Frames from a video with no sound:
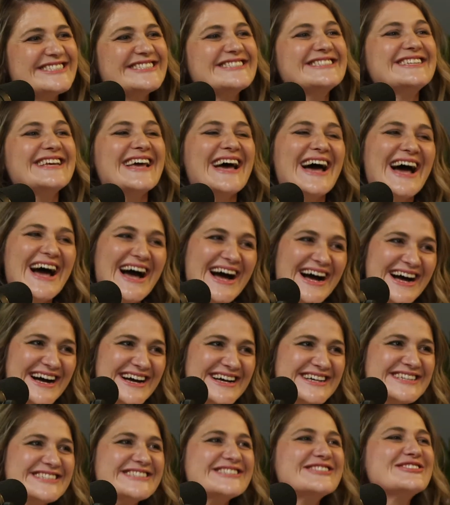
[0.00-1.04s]

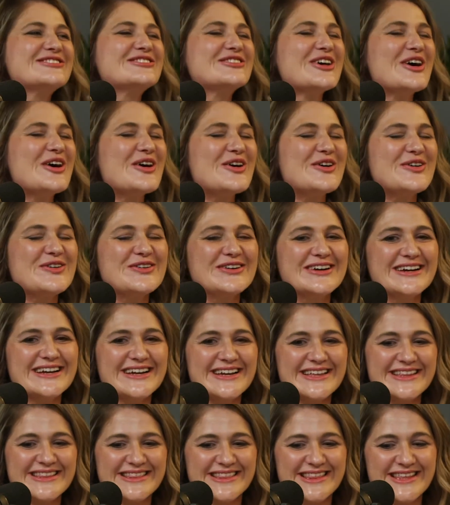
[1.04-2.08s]
Yeah. So
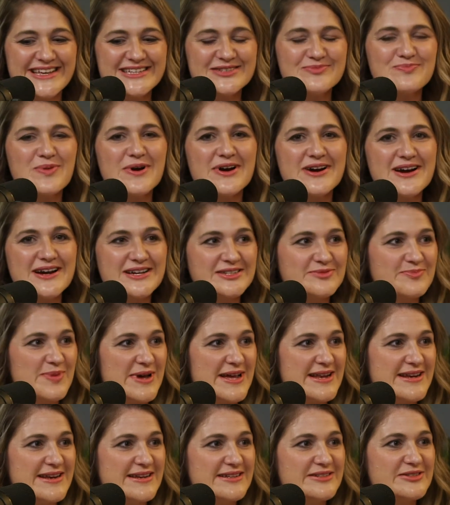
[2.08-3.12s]
this part has
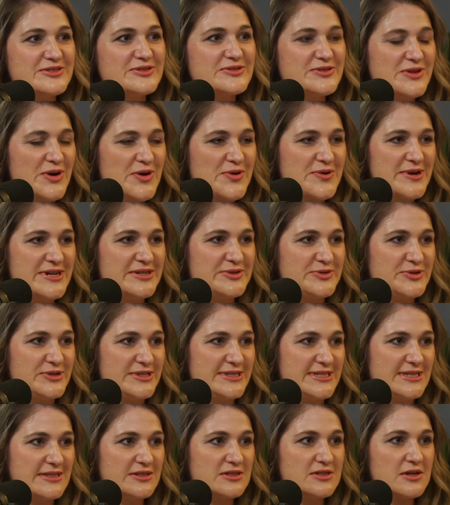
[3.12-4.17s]
been so
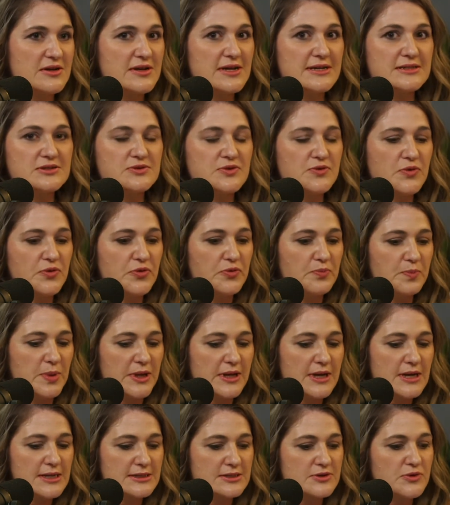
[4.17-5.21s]
interesting
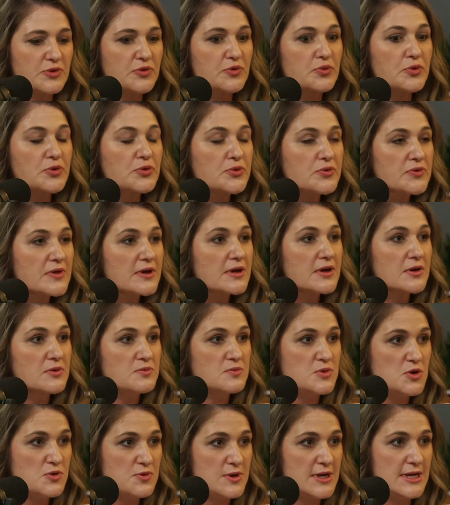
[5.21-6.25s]
because through the
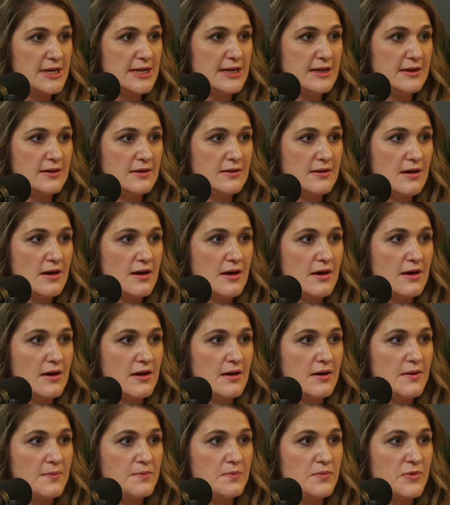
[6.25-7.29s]
community,
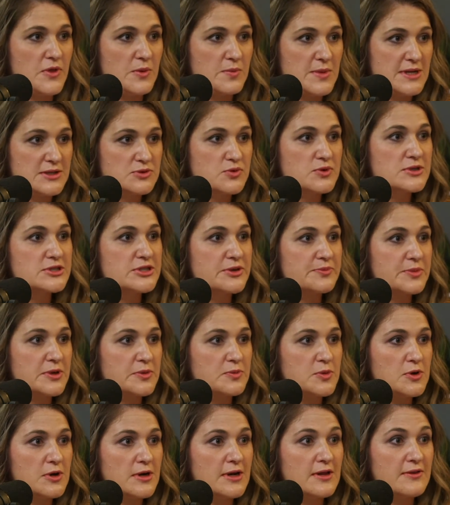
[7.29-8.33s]
the mentorship
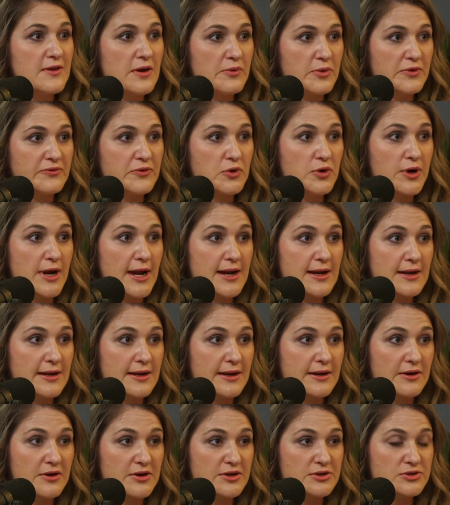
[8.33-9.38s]
community that we've created
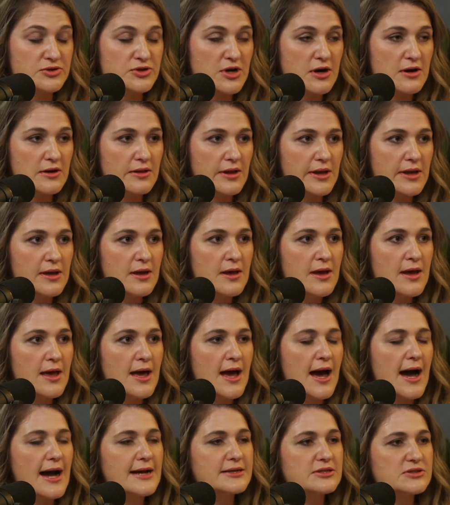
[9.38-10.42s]
here in Charlotte,
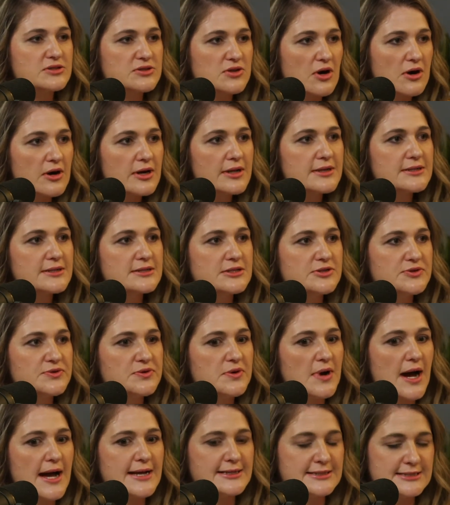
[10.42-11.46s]
I started to
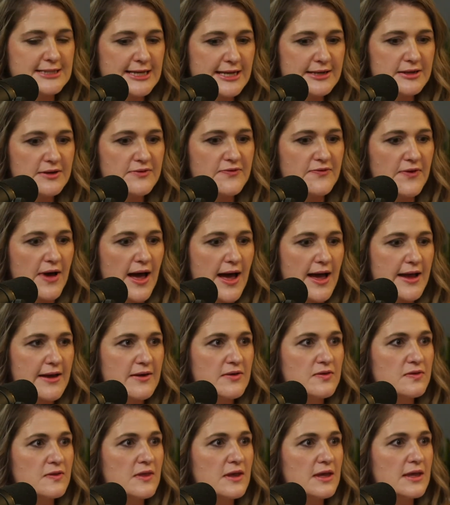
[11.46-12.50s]
identify
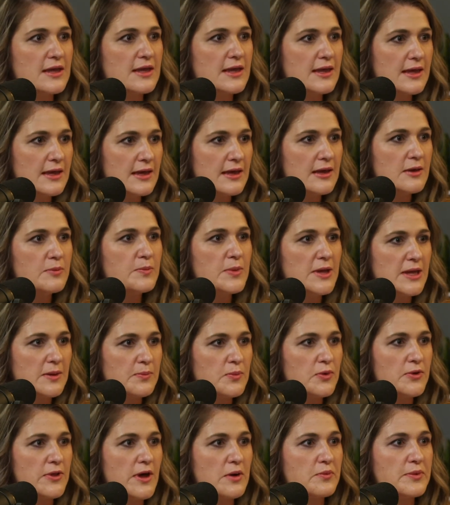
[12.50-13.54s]
the key
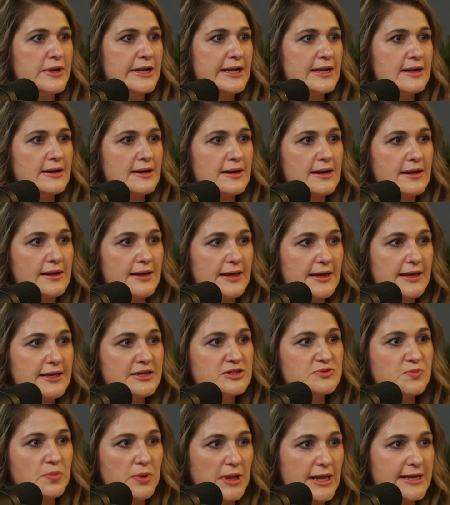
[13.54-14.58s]
people that we needed at
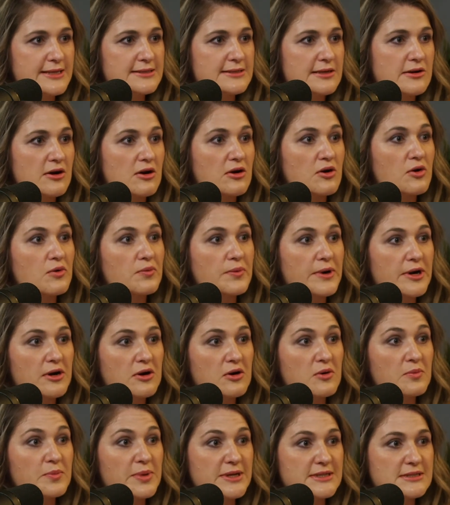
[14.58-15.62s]
each place in our career
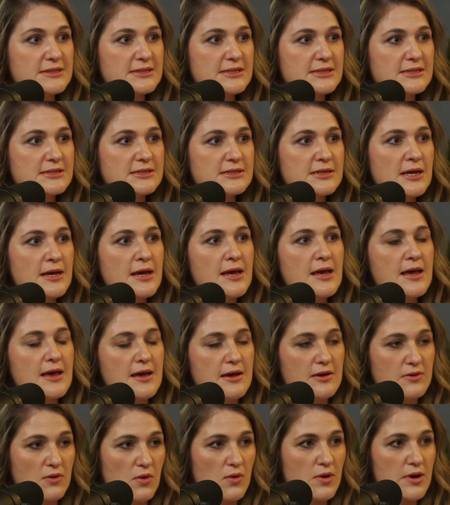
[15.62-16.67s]
or business
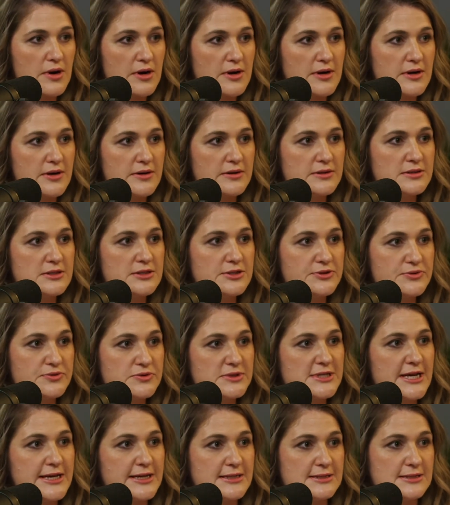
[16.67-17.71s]
in order to
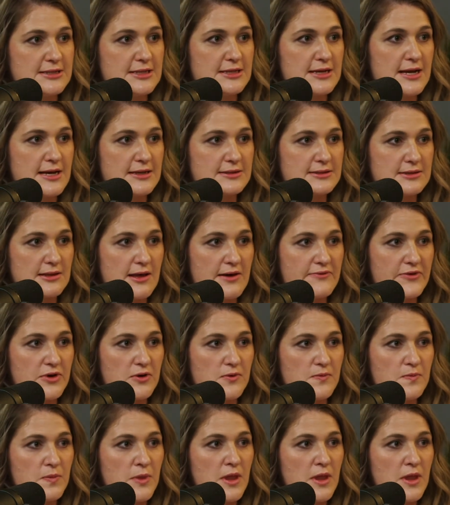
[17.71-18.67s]
take it to the next level.